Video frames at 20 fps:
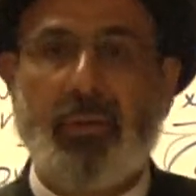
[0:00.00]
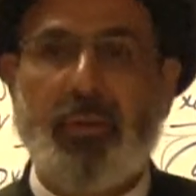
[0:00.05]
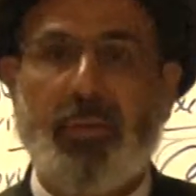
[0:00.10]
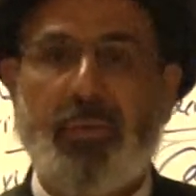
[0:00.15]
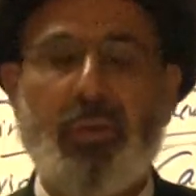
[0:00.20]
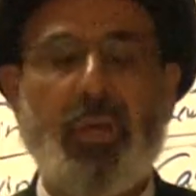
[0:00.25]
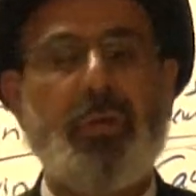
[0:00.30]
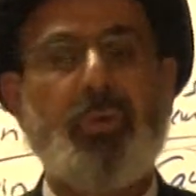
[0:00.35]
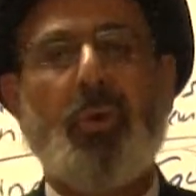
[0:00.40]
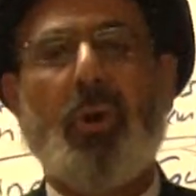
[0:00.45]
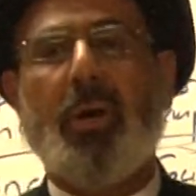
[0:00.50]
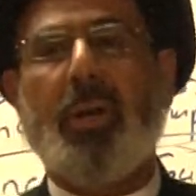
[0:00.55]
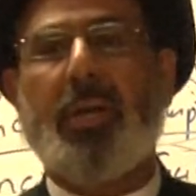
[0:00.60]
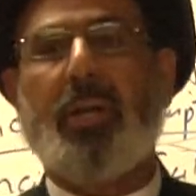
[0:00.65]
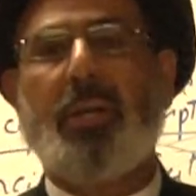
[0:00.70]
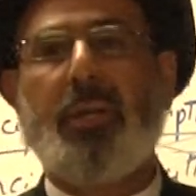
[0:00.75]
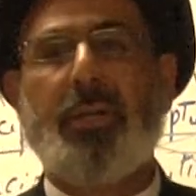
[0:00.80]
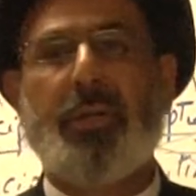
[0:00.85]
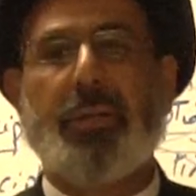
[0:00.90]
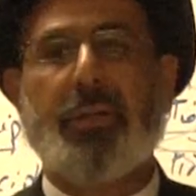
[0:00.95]
then you are
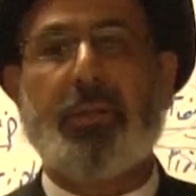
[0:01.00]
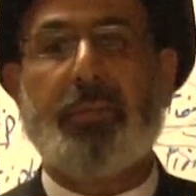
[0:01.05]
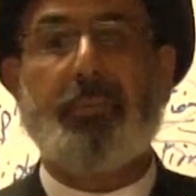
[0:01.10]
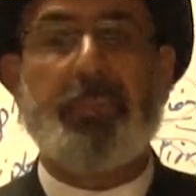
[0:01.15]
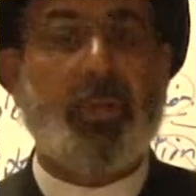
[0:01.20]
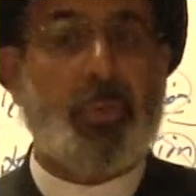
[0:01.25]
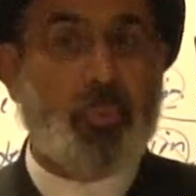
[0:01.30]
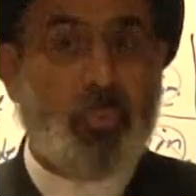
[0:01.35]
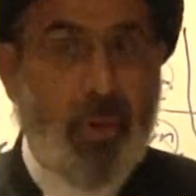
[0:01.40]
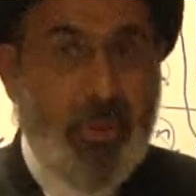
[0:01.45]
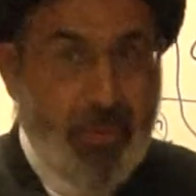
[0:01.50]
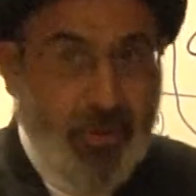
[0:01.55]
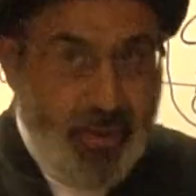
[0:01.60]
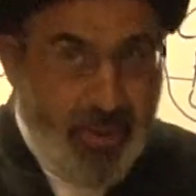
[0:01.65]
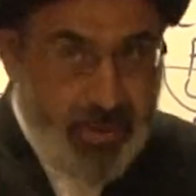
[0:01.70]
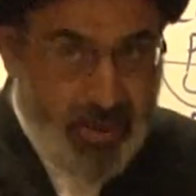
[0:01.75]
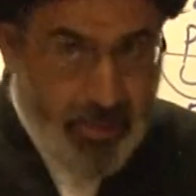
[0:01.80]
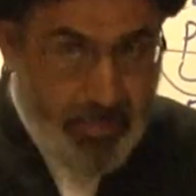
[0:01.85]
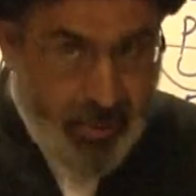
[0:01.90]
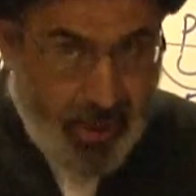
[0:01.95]
cleared. But when there
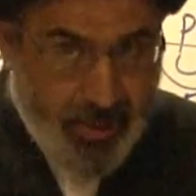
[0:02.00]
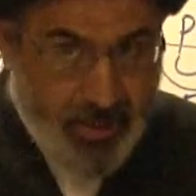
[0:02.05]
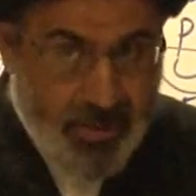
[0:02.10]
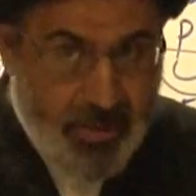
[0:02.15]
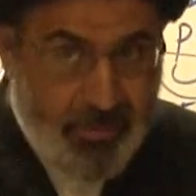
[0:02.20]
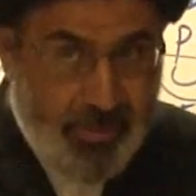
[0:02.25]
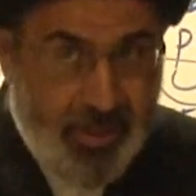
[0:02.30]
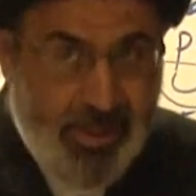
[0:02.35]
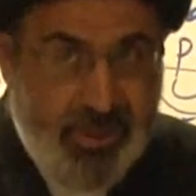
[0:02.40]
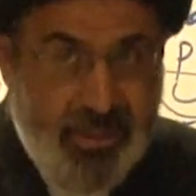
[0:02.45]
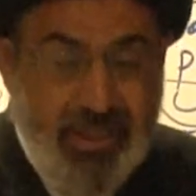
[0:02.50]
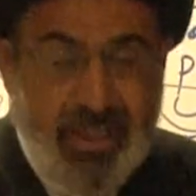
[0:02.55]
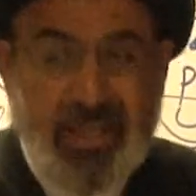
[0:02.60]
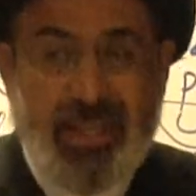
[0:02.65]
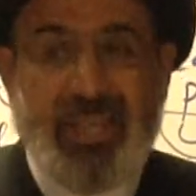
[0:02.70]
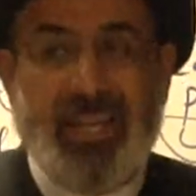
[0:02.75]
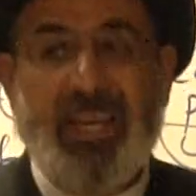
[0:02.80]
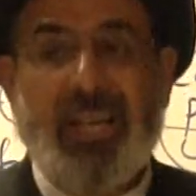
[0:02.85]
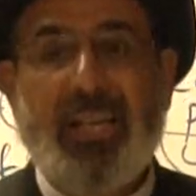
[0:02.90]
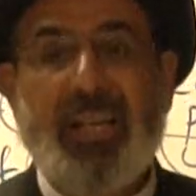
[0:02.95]
is a
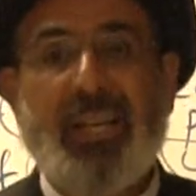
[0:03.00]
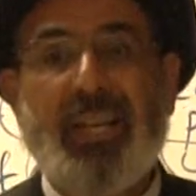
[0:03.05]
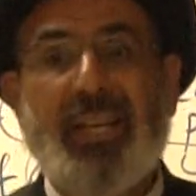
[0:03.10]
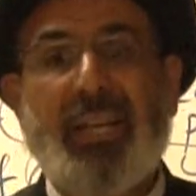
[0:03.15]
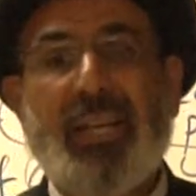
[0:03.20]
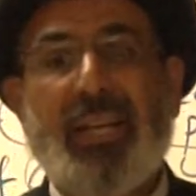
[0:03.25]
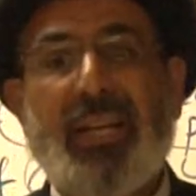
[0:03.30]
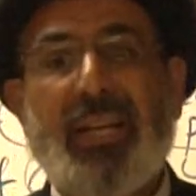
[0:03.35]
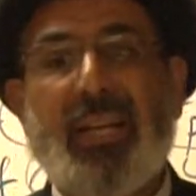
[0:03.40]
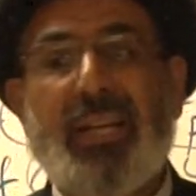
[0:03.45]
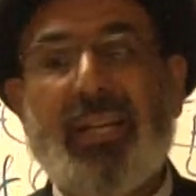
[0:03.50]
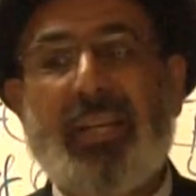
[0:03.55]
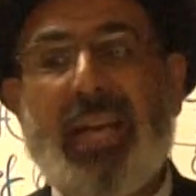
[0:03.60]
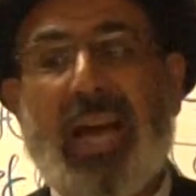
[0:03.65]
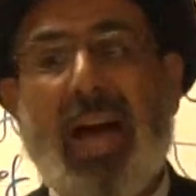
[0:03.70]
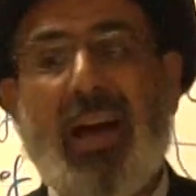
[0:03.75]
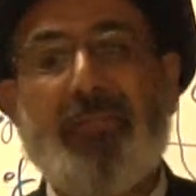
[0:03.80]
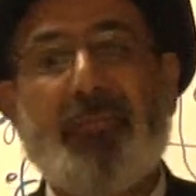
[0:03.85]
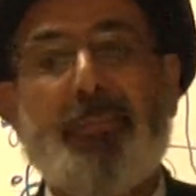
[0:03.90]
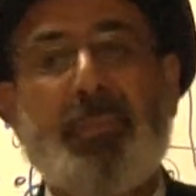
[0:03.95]
possibility, you
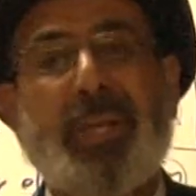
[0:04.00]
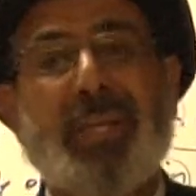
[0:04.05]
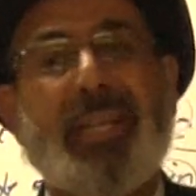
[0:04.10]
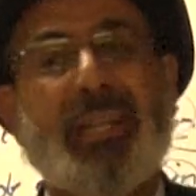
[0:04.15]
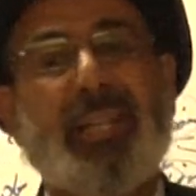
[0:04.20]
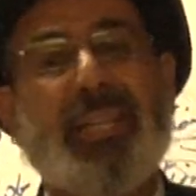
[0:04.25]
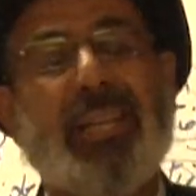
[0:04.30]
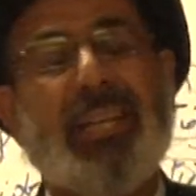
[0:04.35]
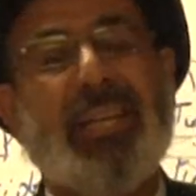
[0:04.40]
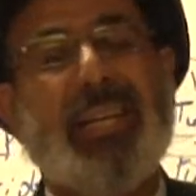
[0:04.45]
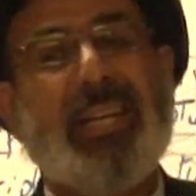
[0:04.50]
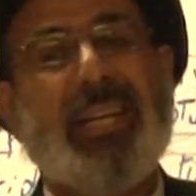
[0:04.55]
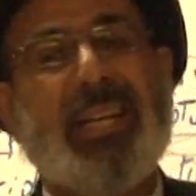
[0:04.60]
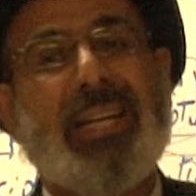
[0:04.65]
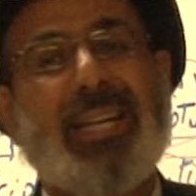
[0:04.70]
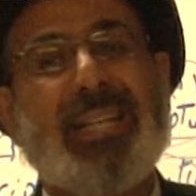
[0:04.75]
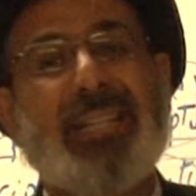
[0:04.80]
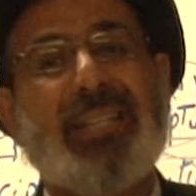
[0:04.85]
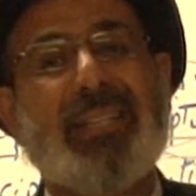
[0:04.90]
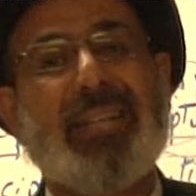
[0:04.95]
have been
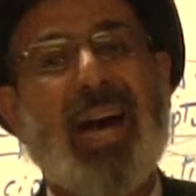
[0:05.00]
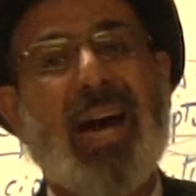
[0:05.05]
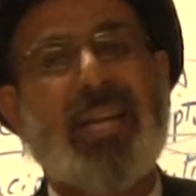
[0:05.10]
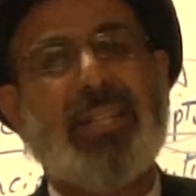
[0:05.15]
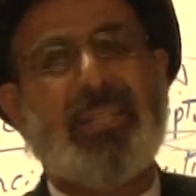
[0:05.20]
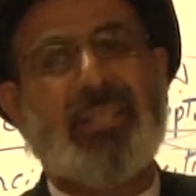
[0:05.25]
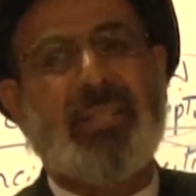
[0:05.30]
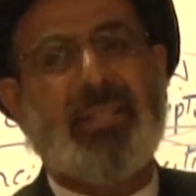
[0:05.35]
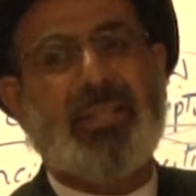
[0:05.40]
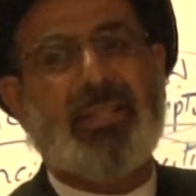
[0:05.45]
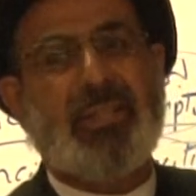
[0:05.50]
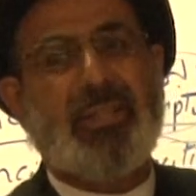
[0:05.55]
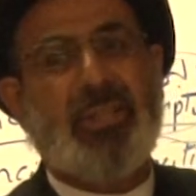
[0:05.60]
indicted.